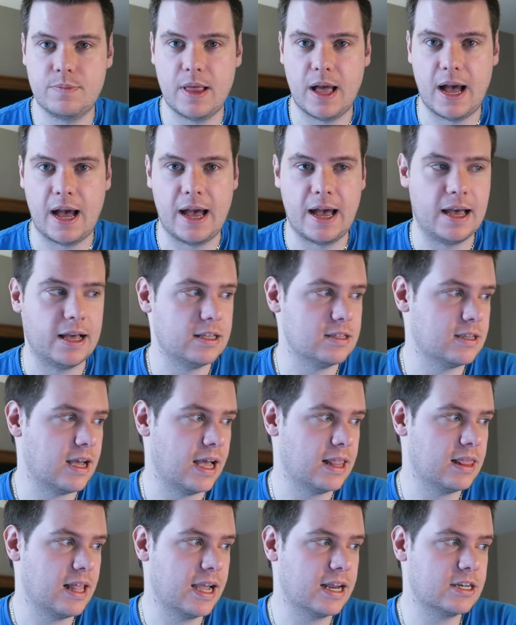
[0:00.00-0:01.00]

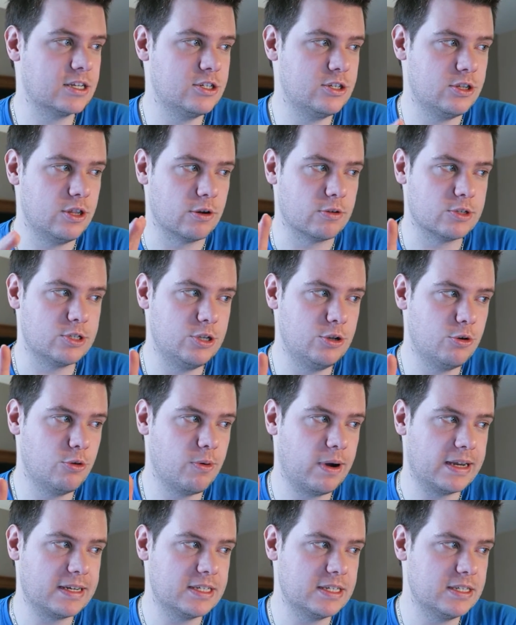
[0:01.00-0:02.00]
I liked, there was 2
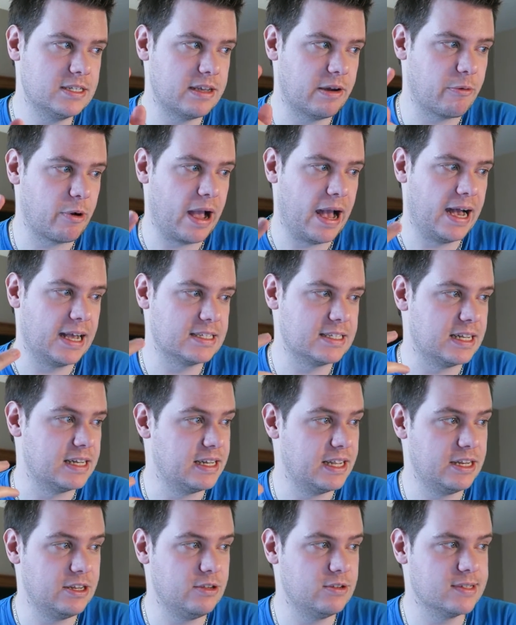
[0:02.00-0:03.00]
questions that were asked
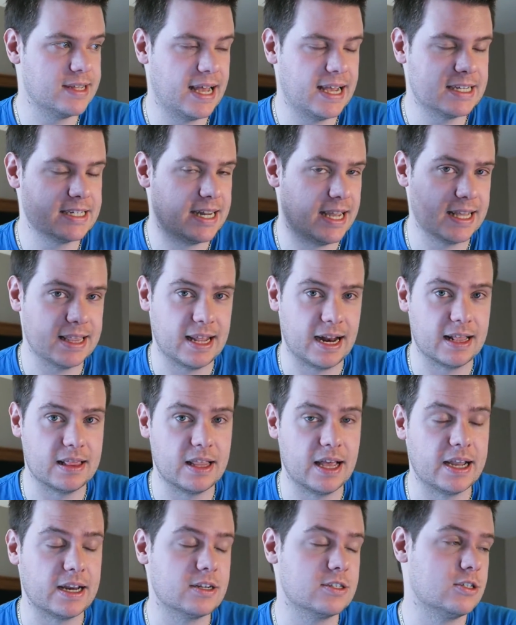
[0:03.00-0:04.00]
that didn't use the hashtag that I
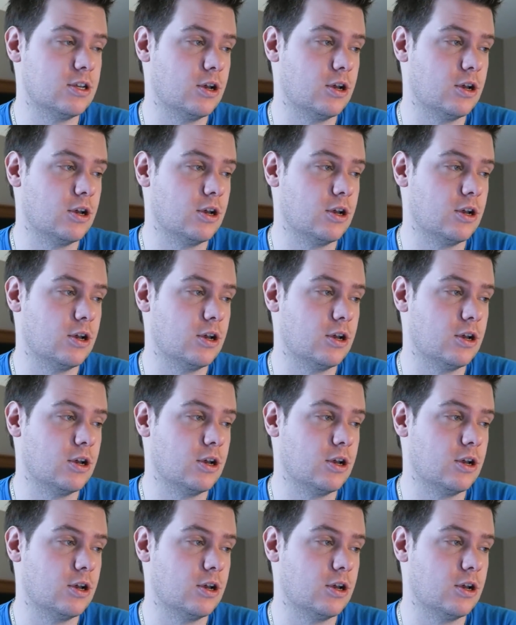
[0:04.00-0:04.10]
liked,